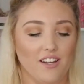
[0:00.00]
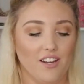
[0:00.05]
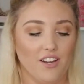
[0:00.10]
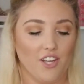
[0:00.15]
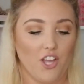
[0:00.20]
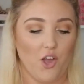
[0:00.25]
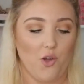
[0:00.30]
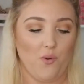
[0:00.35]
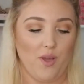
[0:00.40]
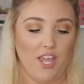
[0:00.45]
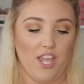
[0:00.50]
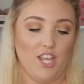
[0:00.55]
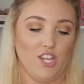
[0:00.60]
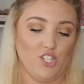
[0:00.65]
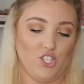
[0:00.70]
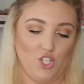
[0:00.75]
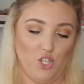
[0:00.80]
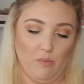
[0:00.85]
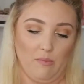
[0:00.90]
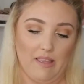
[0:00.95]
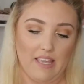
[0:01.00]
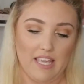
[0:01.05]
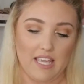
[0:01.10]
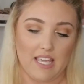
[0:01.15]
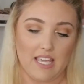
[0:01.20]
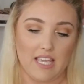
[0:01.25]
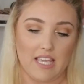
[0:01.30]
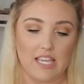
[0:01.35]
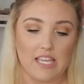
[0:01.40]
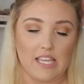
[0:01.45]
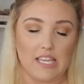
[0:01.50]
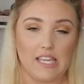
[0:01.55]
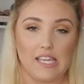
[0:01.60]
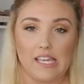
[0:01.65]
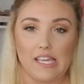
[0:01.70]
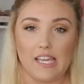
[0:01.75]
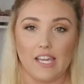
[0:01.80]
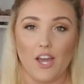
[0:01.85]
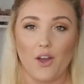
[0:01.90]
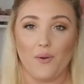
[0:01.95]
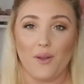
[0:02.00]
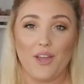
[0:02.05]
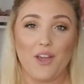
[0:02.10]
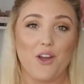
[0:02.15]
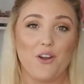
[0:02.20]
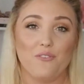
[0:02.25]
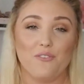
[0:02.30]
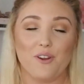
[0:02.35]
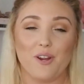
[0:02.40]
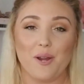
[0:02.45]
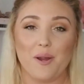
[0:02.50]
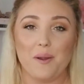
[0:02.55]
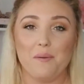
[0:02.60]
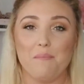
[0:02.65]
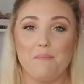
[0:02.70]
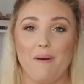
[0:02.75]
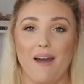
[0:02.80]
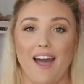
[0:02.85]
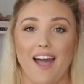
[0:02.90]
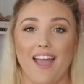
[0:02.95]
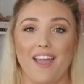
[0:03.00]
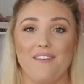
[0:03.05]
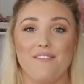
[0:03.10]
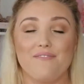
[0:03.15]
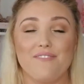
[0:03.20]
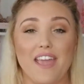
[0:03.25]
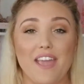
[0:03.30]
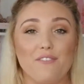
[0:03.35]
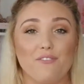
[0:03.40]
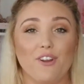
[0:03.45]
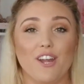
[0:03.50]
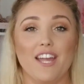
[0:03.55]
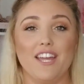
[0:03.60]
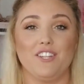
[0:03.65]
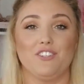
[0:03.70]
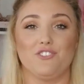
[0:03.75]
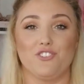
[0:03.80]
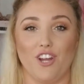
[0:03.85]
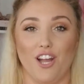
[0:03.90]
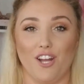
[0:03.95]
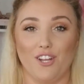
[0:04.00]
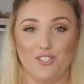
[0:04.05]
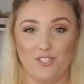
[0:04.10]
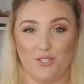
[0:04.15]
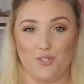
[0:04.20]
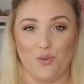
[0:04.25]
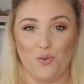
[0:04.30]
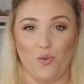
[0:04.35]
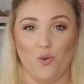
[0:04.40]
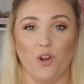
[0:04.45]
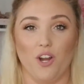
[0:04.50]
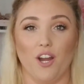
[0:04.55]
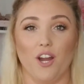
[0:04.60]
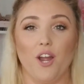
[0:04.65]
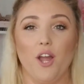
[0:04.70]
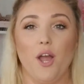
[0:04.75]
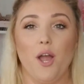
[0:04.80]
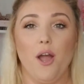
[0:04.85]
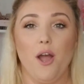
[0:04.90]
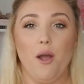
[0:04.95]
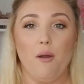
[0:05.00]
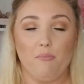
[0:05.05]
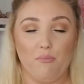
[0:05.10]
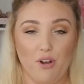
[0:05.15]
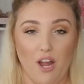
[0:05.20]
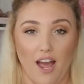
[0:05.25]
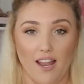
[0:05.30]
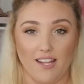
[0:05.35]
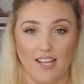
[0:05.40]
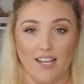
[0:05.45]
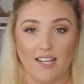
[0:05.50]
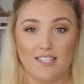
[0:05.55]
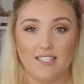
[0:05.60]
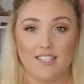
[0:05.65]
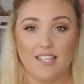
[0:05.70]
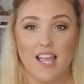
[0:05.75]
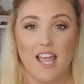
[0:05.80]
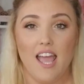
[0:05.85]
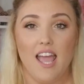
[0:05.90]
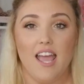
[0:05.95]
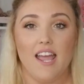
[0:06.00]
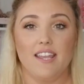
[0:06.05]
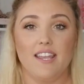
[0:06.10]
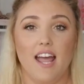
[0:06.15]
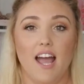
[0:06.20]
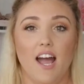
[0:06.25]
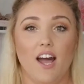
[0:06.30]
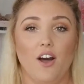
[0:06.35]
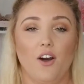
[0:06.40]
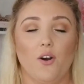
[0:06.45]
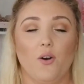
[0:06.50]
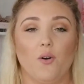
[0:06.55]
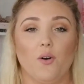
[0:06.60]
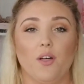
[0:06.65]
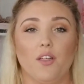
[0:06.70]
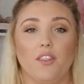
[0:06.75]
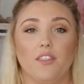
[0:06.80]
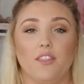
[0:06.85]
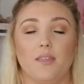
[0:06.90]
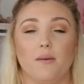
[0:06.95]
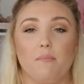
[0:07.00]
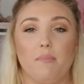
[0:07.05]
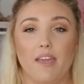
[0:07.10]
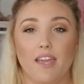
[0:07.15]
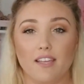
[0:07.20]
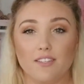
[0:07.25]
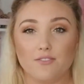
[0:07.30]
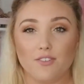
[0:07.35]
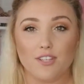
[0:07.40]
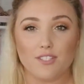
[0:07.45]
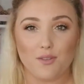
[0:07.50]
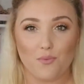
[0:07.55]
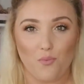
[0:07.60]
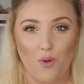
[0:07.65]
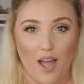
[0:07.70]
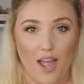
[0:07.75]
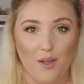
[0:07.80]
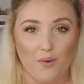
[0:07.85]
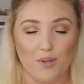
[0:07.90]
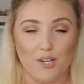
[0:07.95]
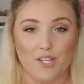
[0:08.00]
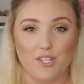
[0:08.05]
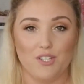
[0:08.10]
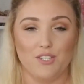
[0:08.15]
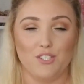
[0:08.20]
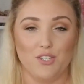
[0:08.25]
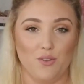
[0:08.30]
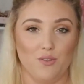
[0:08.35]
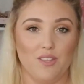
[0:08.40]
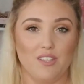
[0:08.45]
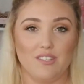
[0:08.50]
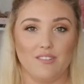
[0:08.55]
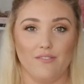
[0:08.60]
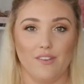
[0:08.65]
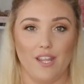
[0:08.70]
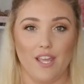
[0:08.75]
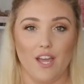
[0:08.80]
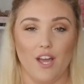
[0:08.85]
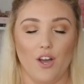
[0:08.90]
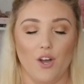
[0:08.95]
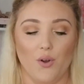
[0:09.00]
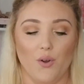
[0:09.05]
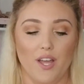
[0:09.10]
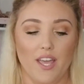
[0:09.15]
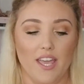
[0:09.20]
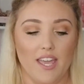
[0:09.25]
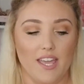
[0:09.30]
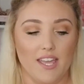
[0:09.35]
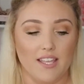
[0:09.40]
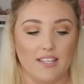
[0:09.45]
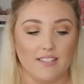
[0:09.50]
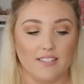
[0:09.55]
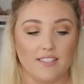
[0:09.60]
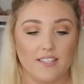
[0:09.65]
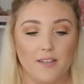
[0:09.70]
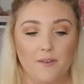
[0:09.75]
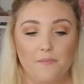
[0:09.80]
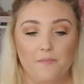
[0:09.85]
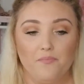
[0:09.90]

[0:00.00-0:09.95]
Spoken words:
going to be going over my favorite drugstore products. Now, the biggest reason why I wanted to do this video is